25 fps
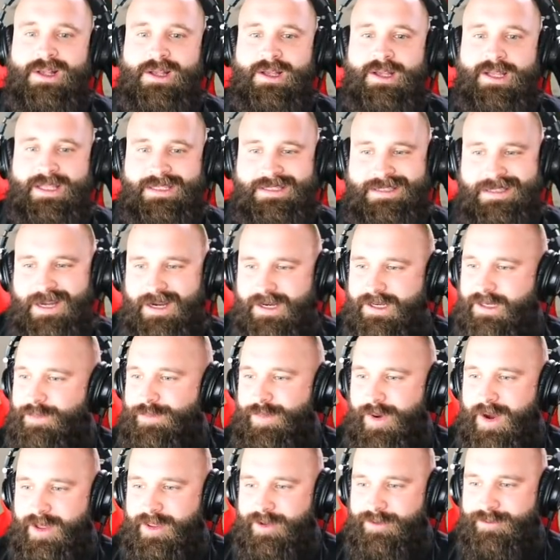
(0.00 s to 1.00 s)
It's not going
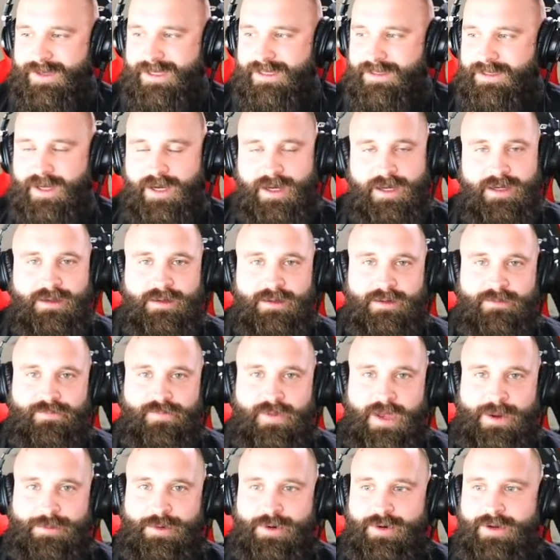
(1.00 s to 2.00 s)
to bother me none.
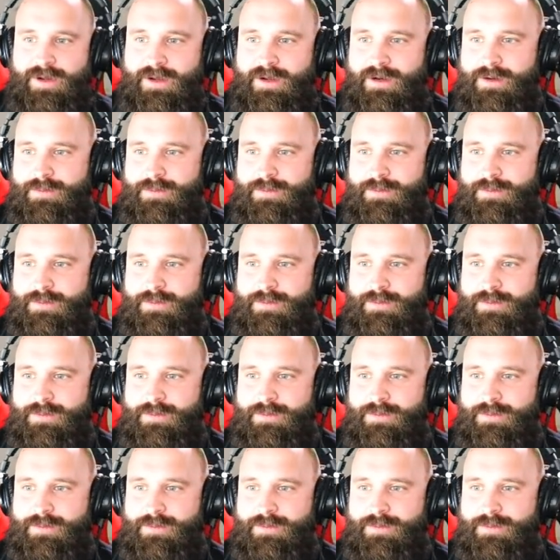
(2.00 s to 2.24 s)
I'm already on a